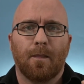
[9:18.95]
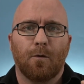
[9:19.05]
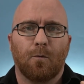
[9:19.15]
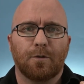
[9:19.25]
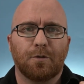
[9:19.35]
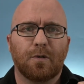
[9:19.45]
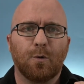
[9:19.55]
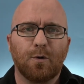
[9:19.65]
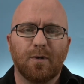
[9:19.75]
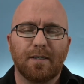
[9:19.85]
what you're
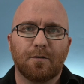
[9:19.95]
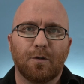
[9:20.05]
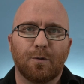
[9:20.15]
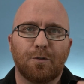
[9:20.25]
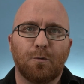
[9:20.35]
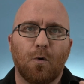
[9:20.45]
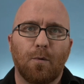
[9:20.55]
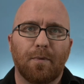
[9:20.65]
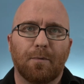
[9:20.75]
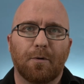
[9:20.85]
going to run into is you won't
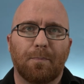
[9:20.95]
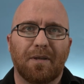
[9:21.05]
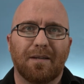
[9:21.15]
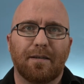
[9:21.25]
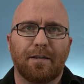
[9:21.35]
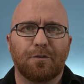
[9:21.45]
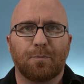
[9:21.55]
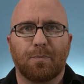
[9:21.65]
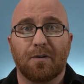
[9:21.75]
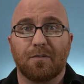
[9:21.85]
be able to pin each
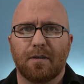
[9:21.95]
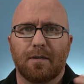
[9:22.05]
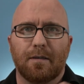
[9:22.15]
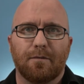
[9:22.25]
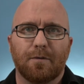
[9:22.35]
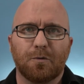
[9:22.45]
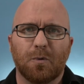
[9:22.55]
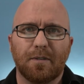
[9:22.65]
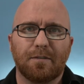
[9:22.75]
person individually.